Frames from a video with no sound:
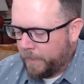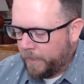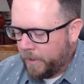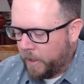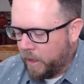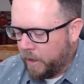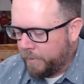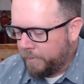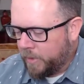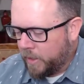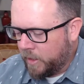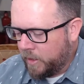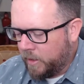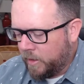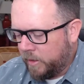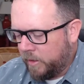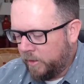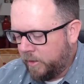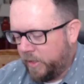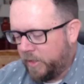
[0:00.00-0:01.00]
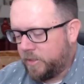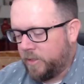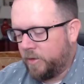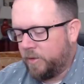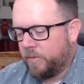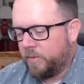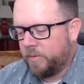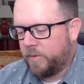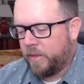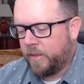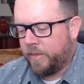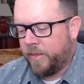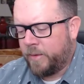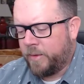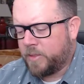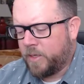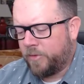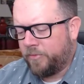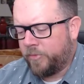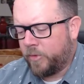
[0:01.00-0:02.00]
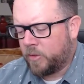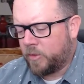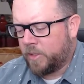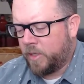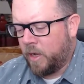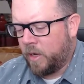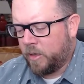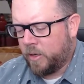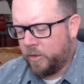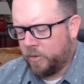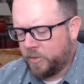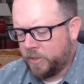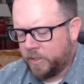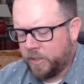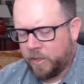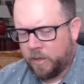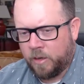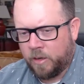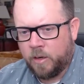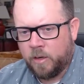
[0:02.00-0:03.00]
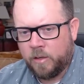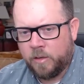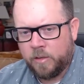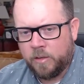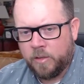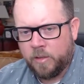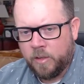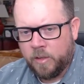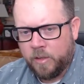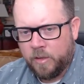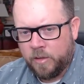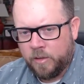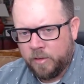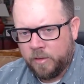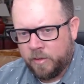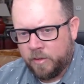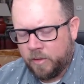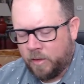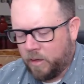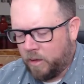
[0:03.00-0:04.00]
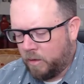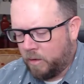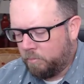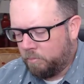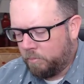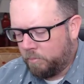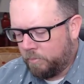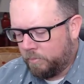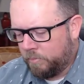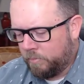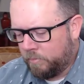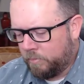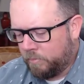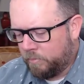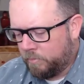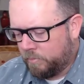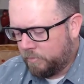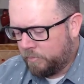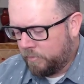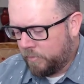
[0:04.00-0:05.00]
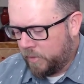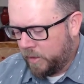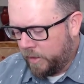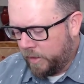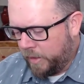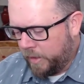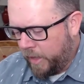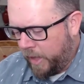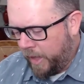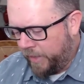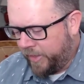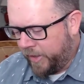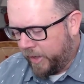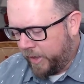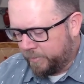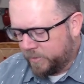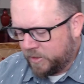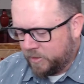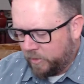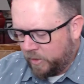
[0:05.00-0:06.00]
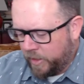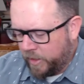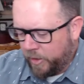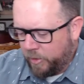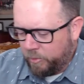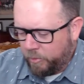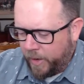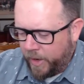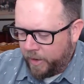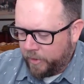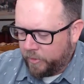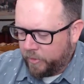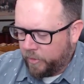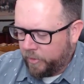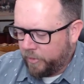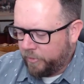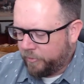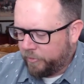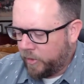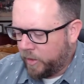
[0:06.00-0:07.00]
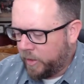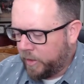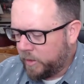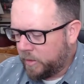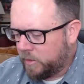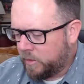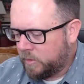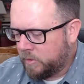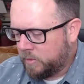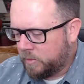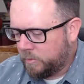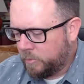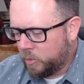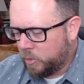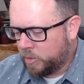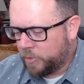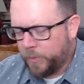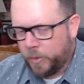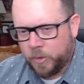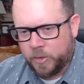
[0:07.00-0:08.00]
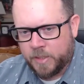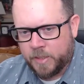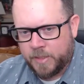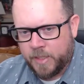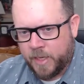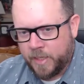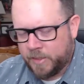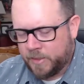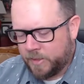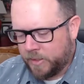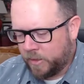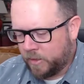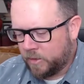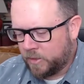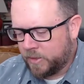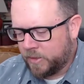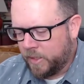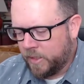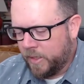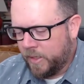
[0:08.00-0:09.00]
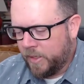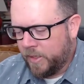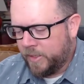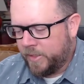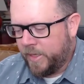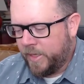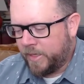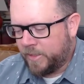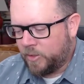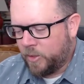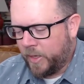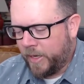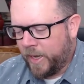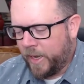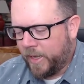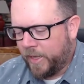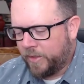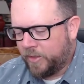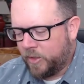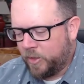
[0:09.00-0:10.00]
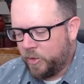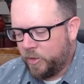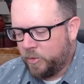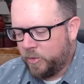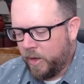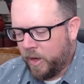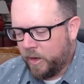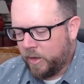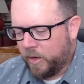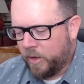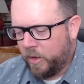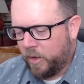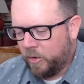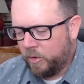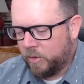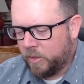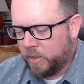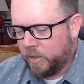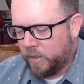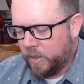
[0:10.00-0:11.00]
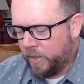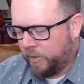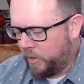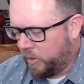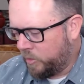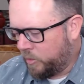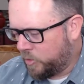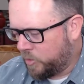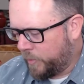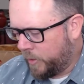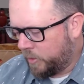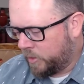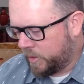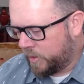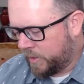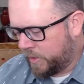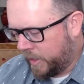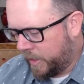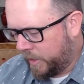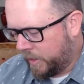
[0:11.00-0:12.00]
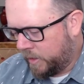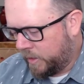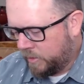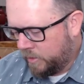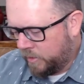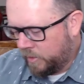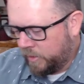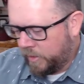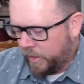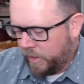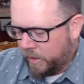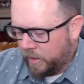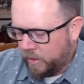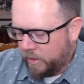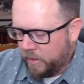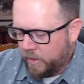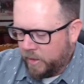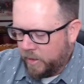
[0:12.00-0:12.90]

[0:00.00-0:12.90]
Uh, there's a that was our first Nock Co sticker. Um, I think I'm still gonna go round on the front. More spoke design stickers. Yeah, so I got to get the new Nock Co and the new spoke design on there.